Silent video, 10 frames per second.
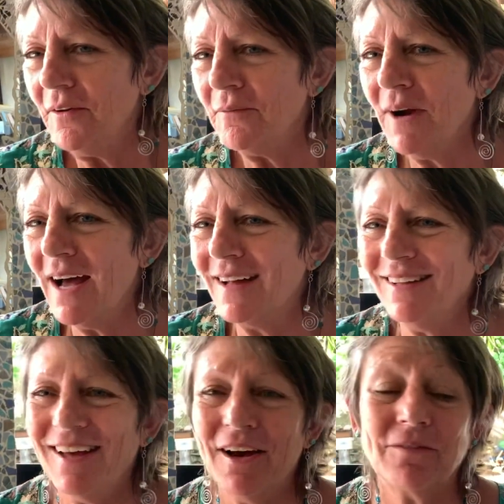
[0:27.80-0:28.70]

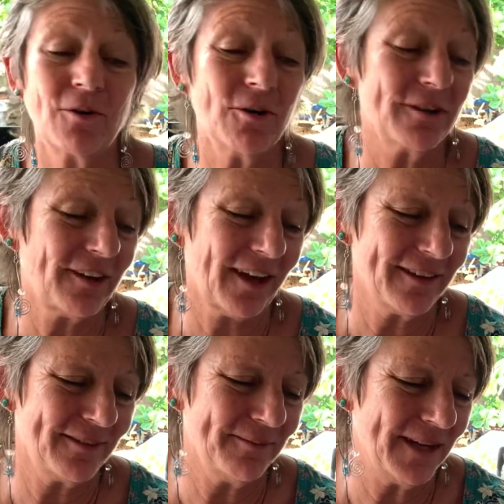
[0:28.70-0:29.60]
Well, of course,
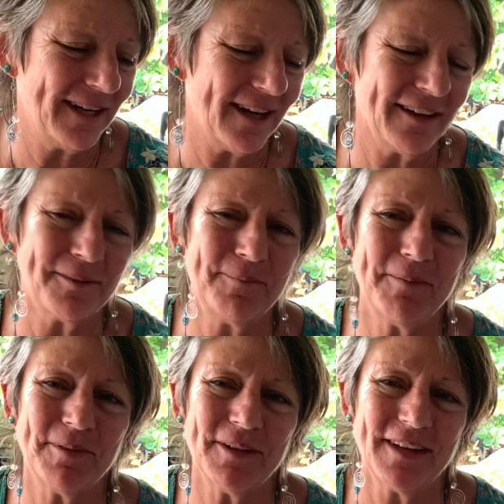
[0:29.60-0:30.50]
as many other
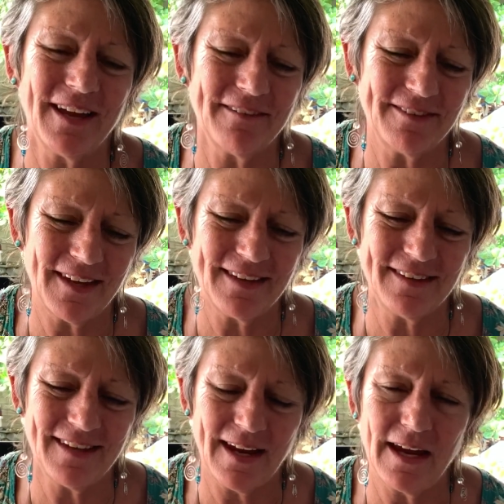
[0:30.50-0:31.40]
people have said
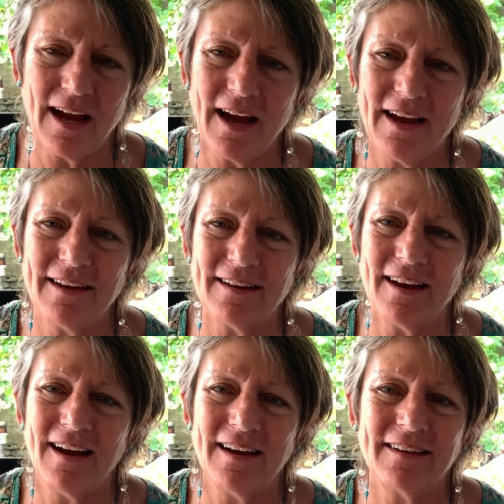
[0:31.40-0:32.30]
today, I
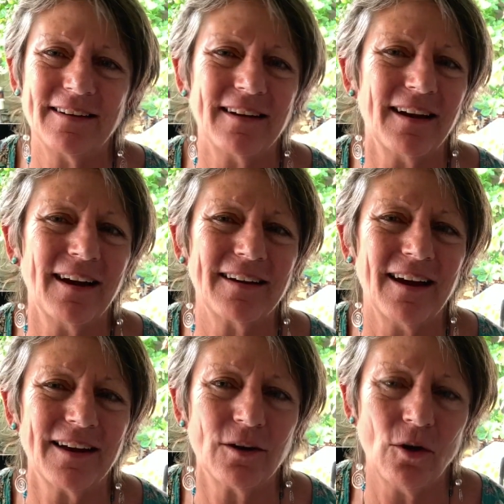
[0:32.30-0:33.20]

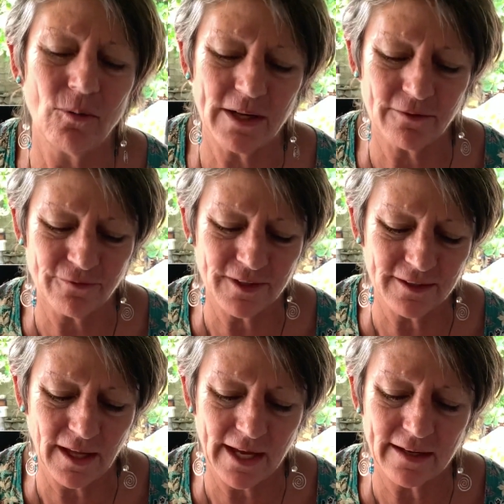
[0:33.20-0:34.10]
kind of know what you feel
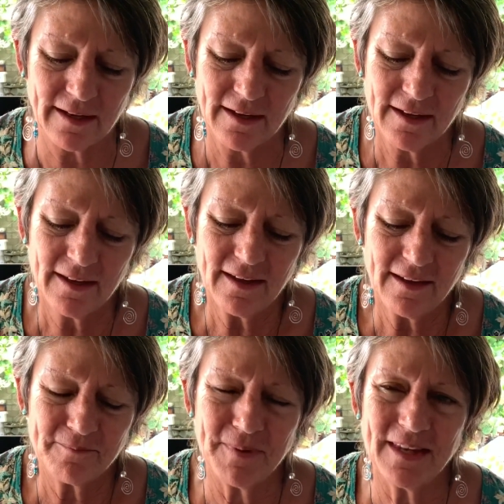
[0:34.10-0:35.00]
like.
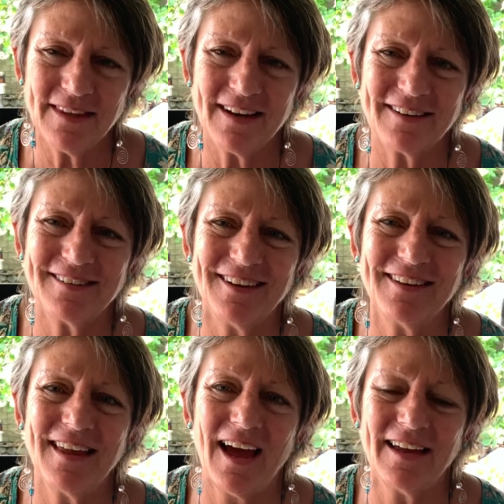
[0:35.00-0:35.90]
Been there, done
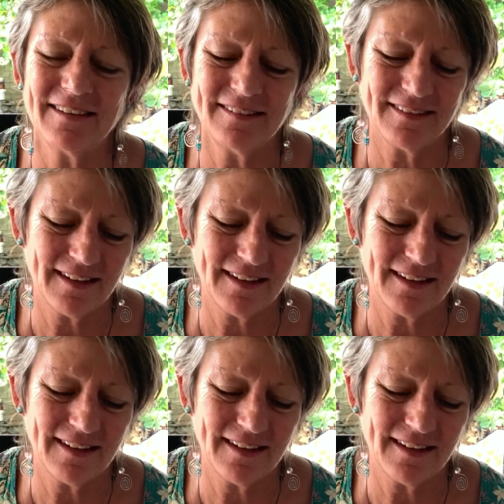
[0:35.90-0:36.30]
that.